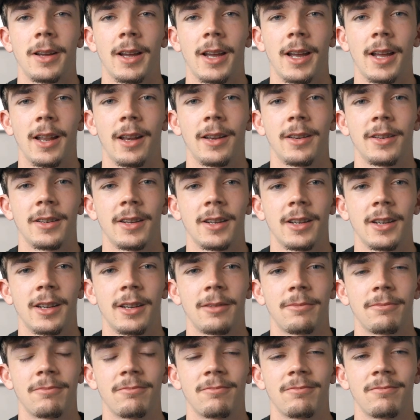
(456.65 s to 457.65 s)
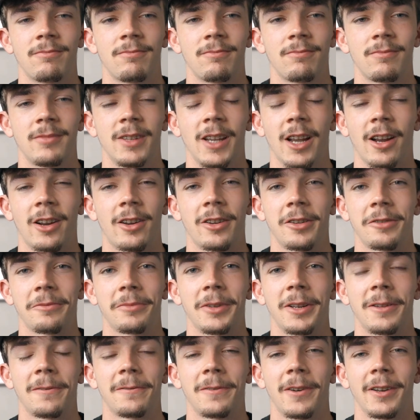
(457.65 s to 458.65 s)
and yeah, I couldn't
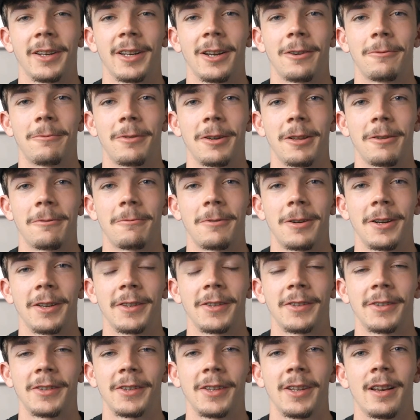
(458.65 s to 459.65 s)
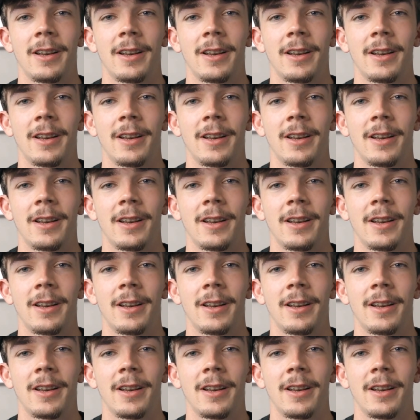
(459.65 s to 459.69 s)
really find out what it was.